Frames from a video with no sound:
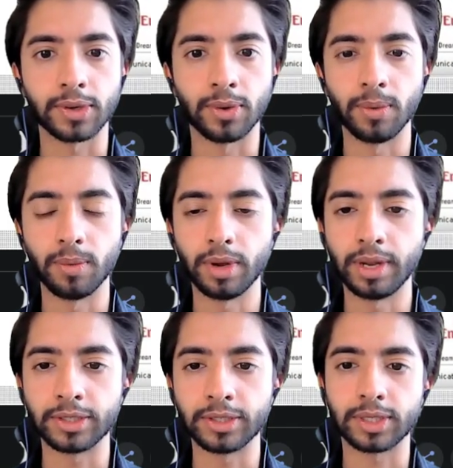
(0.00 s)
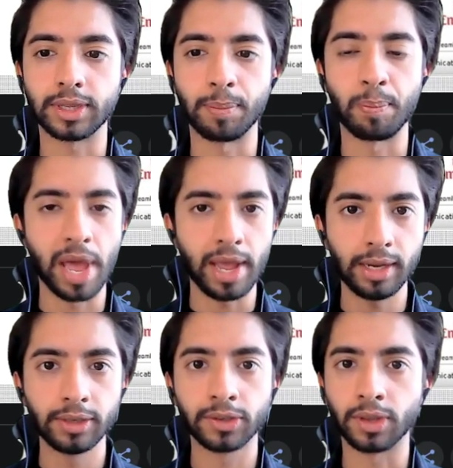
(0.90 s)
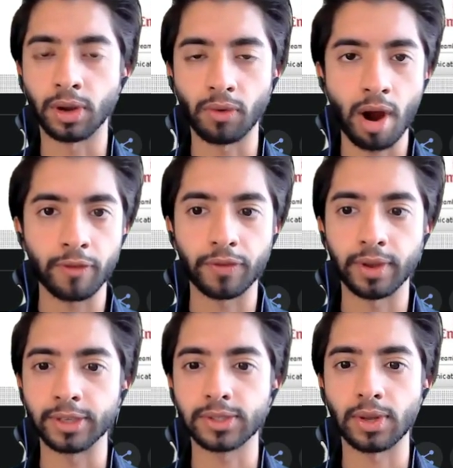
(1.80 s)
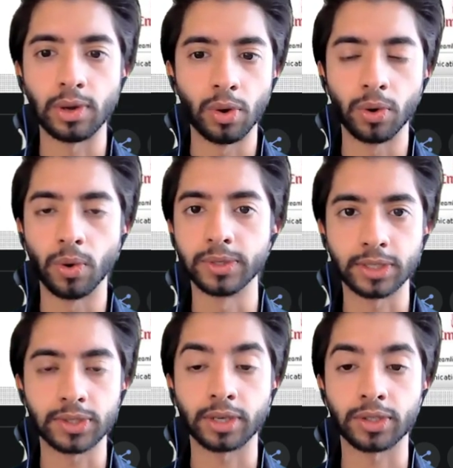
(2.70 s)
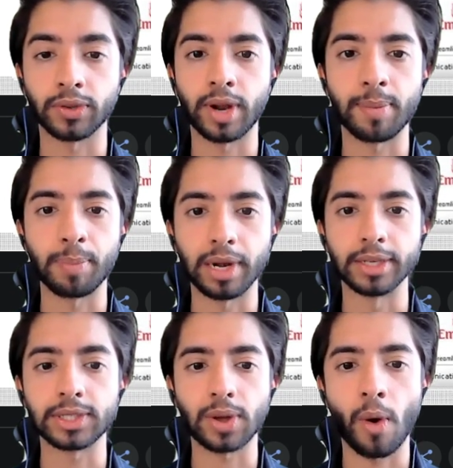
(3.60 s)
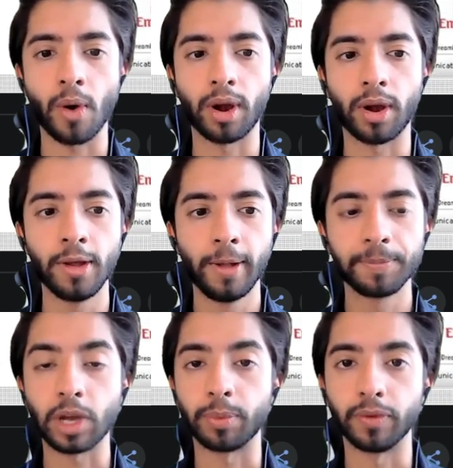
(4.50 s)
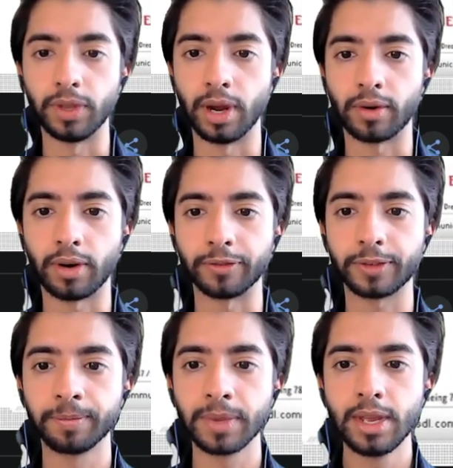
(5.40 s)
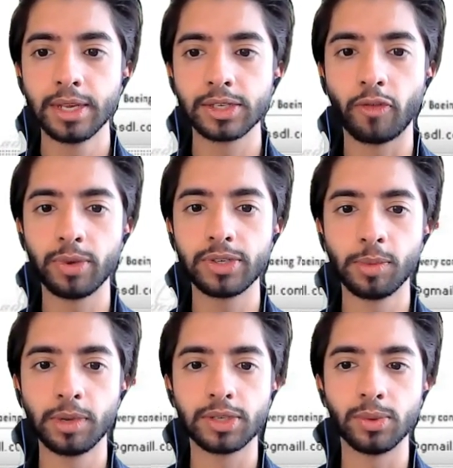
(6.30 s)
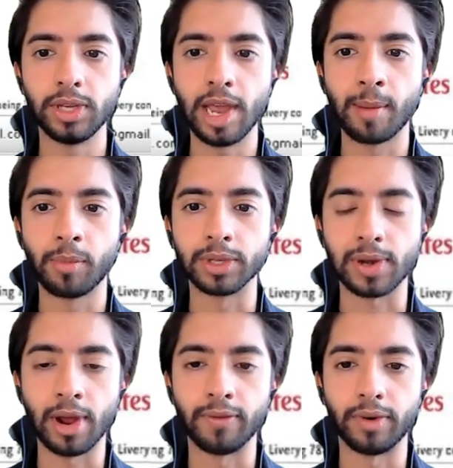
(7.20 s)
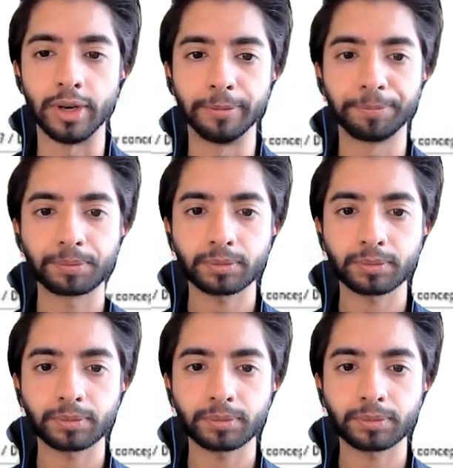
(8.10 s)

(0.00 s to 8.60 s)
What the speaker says: So it's the paint, the graphics, the logos, etc. that are placed on top of the aircraft. So if we zoom into the Emirates livery,